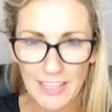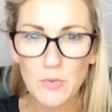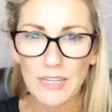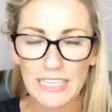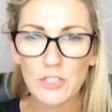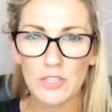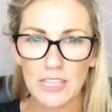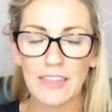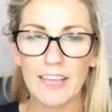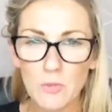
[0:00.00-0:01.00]
That's what I need you to
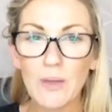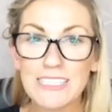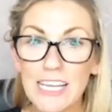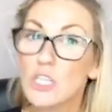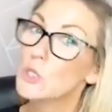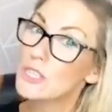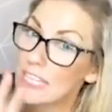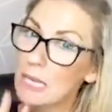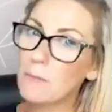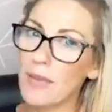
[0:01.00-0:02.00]
think. That's why I say to you,
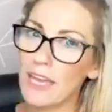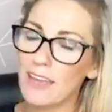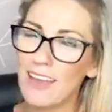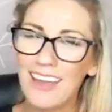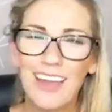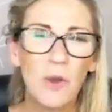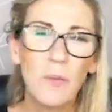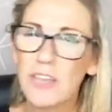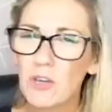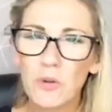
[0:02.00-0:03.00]
think big.
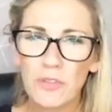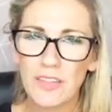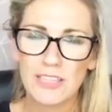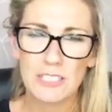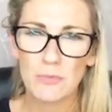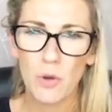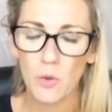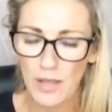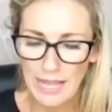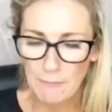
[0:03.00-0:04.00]
We can all think
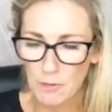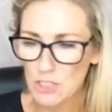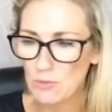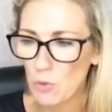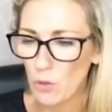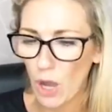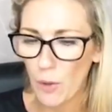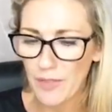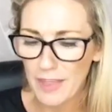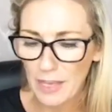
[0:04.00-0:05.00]
small, put a small
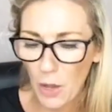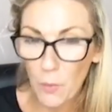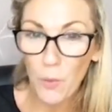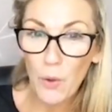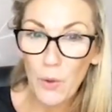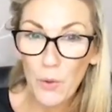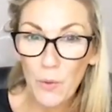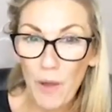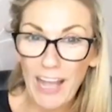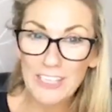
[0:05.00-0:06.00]
goal and then go,
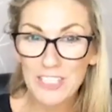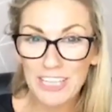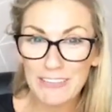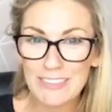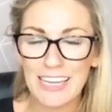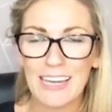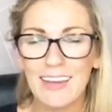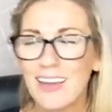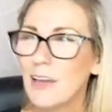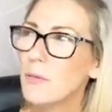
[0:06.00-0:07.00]
woohoo, I achieved
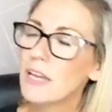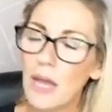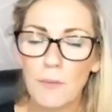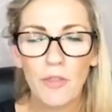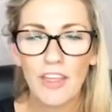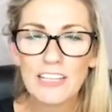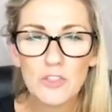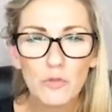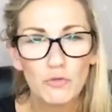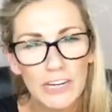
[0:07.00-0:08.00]
it. But come on,
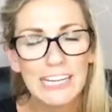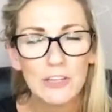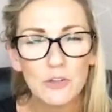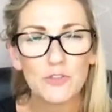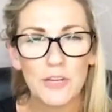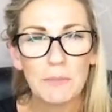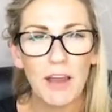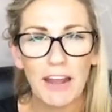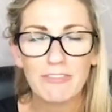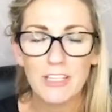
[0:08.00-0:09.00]
that's not really your dream
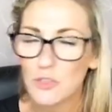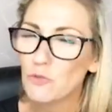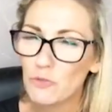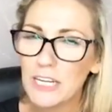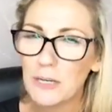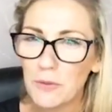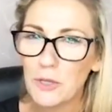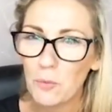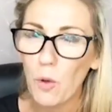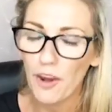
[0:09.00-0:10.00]
life. That's not really where
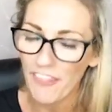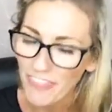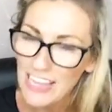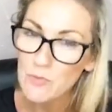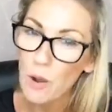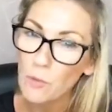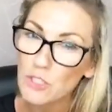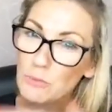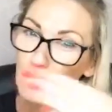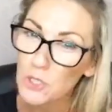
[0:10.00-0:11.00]
you want. And that's why I
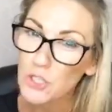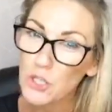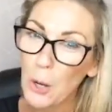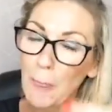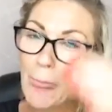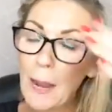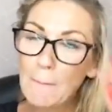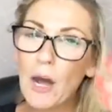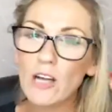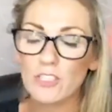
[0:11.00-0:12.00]
want to push you
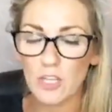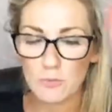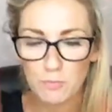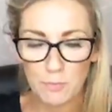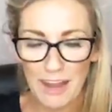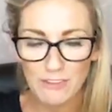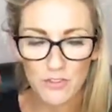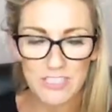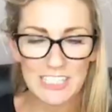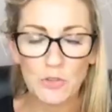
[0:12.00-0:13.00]
past those
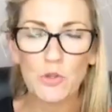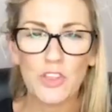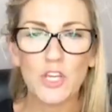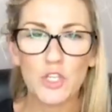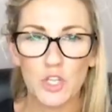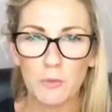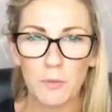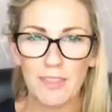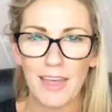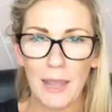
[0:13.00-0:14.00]
boundaries that you think
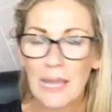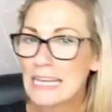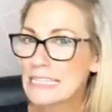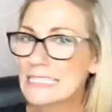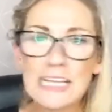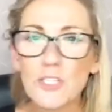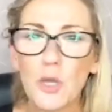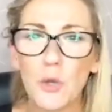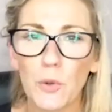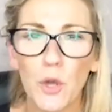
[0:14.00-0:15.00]
should be there.
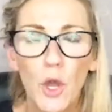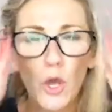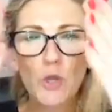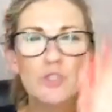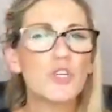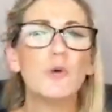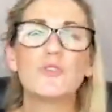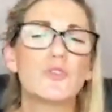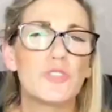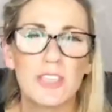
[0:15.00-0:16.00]
Says who? Who's
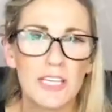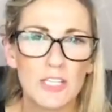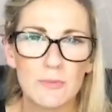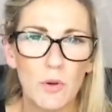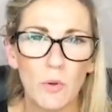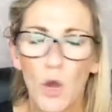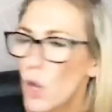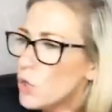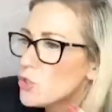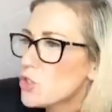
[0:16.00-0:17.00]
told you to think small?
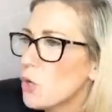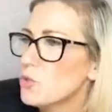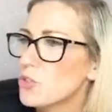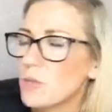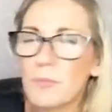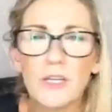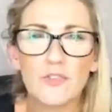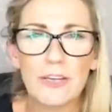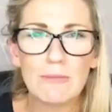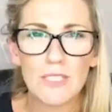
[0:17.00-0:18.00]
Who's told you that
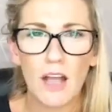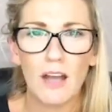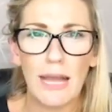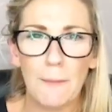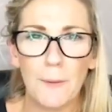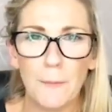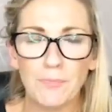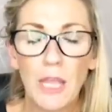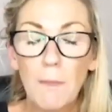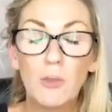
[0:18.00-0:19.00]
big dreams can't happen?